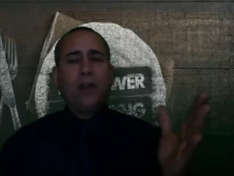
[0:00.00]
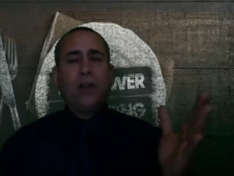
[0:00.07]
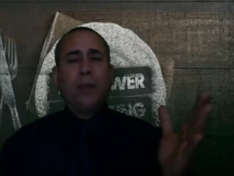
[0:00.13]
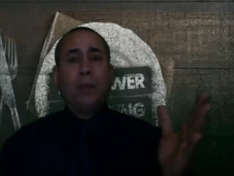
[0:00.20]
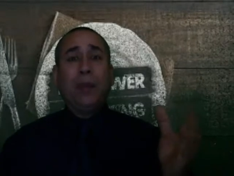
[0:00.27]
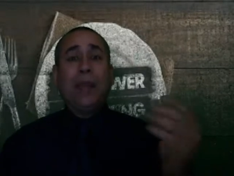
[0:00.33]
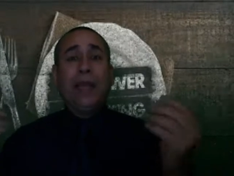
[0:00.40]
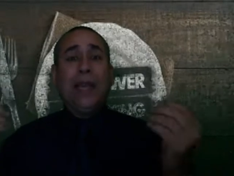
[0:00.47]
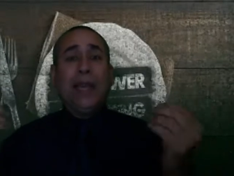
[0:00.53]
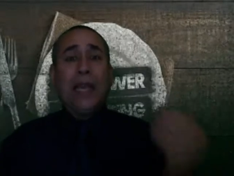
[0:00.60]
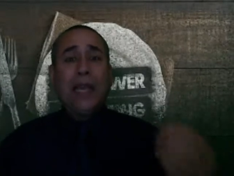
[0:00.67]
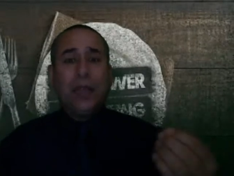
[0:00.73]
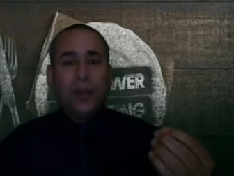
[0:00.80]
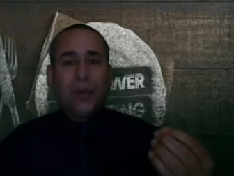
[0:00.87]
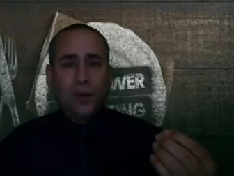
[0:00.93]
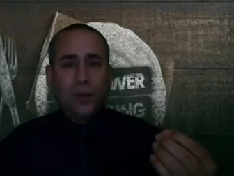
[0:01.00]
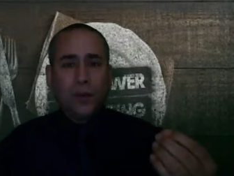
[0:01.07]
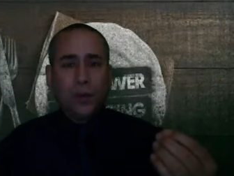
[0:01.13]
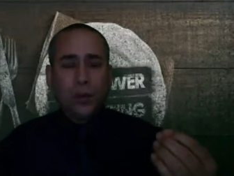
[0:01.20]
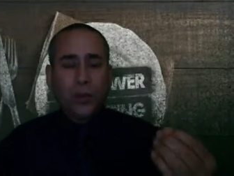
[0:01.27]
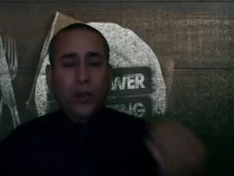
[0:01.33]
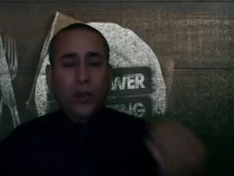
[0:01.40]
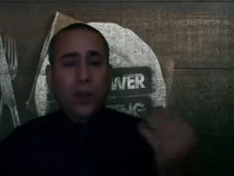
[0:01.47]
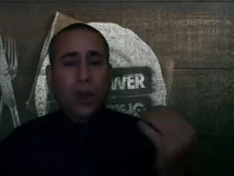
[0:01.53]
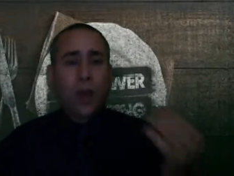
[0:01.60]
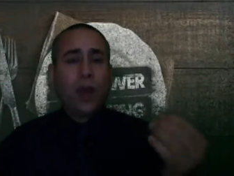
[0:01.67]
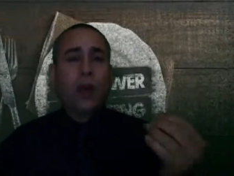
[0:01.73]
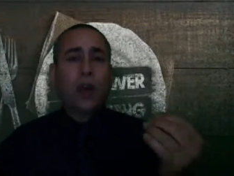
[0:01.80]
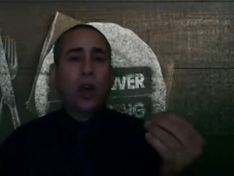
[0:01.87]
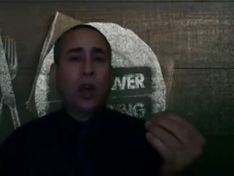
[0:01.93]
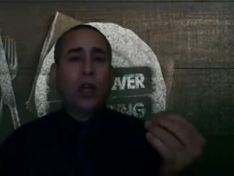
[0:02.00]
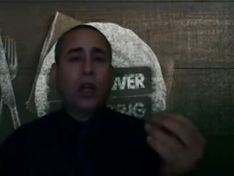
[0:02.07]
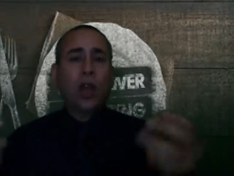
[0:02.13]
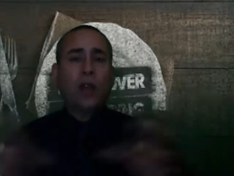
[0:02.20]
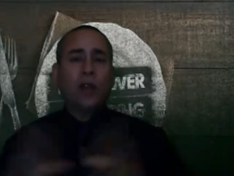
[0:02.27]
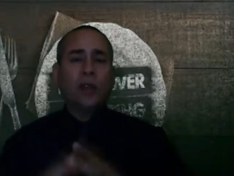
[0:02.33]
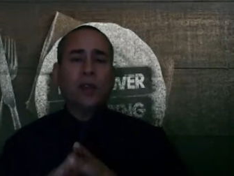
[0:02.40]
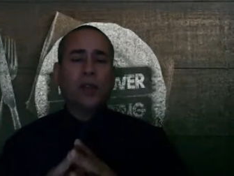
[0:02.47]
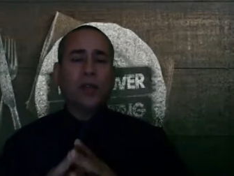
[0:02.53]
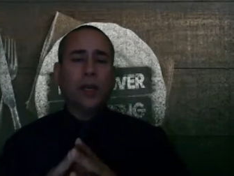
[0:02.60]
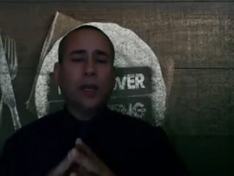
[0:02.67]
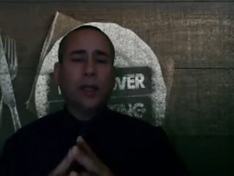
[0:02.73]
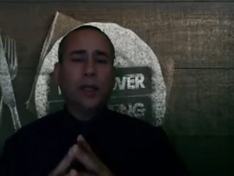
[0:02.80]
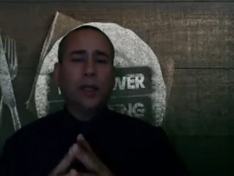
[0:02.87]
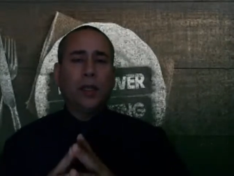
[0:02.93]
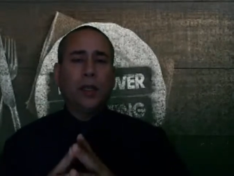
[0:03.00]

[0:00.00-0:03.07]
believe. We saw that early on in this study.